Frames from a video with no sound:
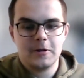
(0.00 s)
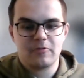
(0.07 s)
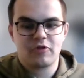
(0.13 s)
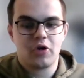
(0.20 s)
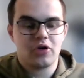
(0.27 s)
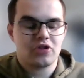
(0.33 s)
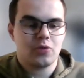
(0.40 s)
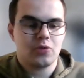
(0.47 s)
of
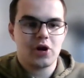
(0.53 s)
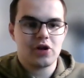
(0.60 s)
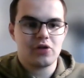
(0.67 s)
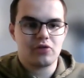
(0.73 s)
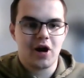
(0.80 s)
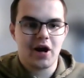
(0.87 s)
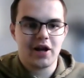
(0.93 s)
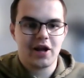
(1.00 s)
course, you want
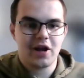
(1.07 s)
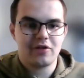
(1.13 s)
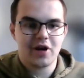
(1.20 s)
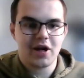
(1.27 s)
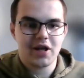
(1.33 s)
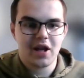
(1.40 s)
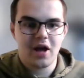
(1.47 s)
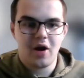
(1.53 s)
it right here,
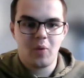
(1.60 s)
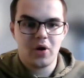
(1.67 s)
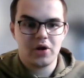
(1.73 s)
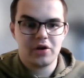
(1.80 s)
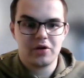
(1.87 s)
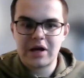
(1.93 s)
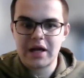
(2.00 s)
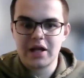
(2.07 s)
right now, while
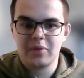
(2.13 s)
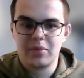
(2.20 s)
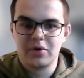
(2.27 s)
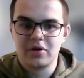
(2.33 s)
you're at it.